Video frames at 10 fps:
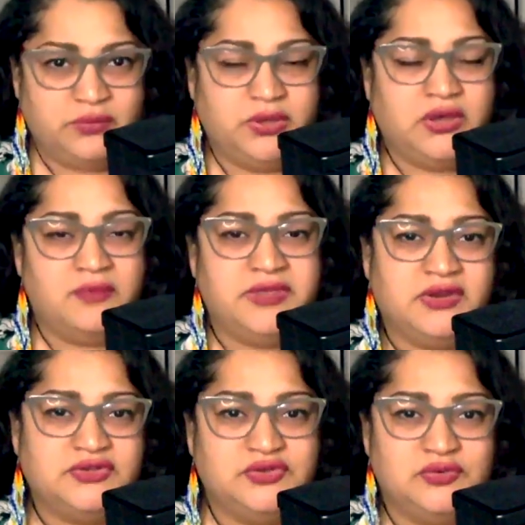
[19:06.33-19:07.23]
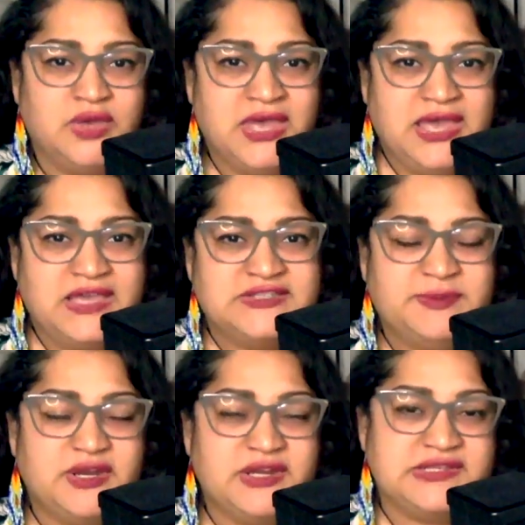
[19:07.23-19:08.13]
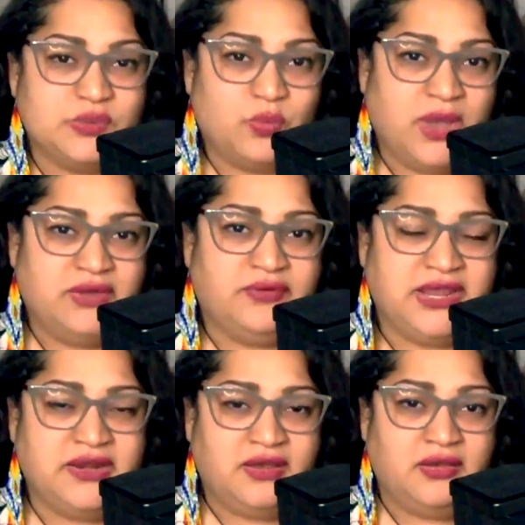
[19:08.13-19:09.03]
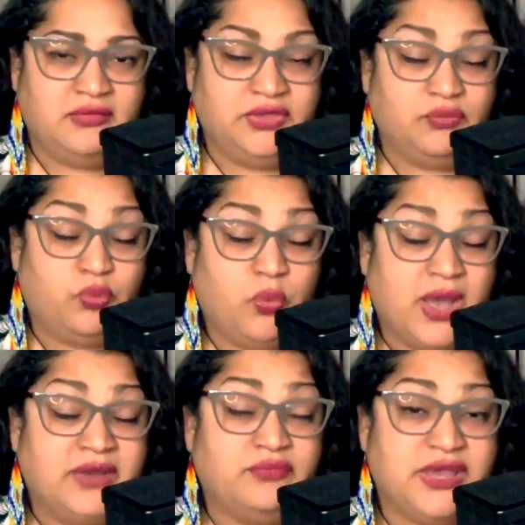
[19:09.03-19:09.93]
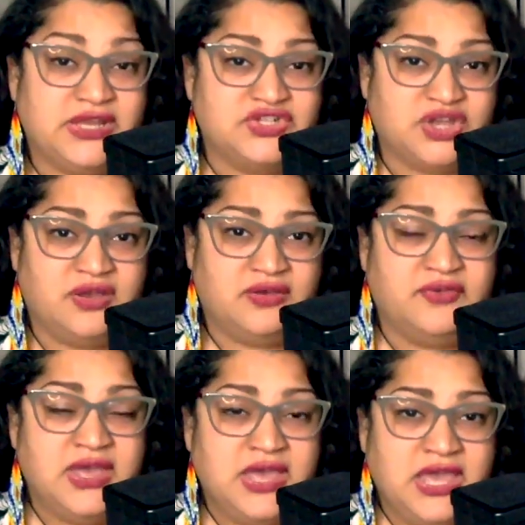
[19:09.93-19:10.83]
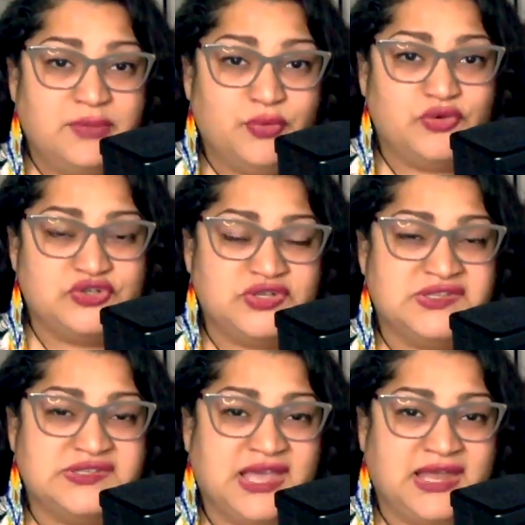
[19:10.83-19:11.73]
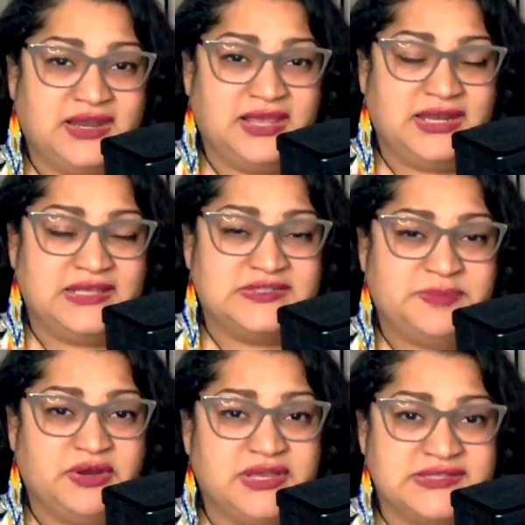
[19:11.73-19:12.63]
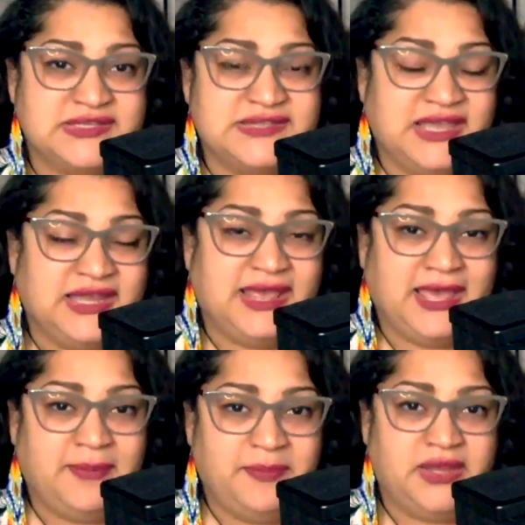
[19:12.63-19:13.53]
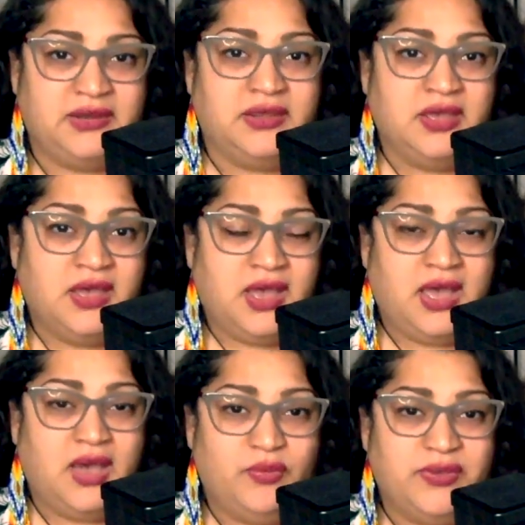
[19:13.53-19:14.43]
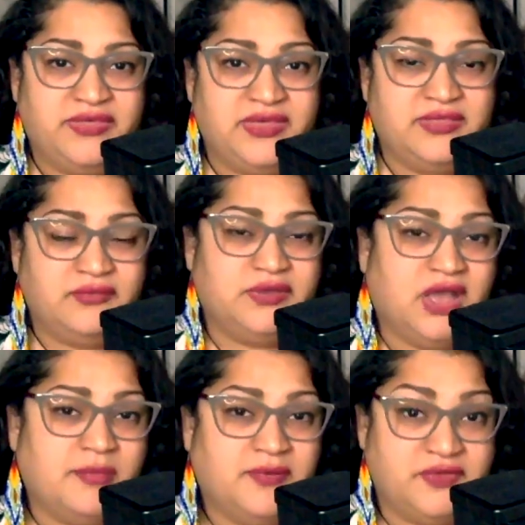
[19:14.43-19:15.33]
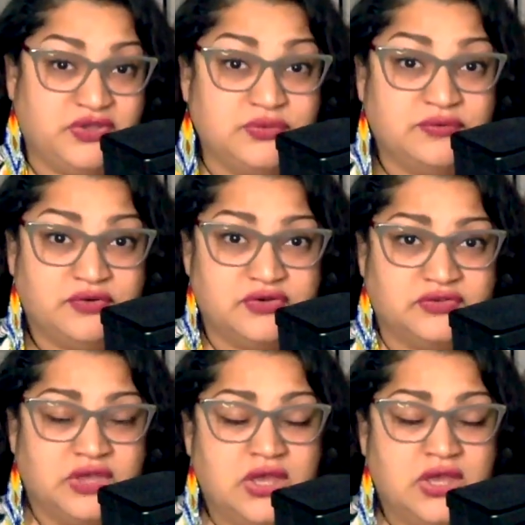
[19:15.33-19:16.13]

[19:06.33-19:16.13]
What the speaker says: We come here to experience the wide range of emotions and experiences that can happen within the realm of the universe.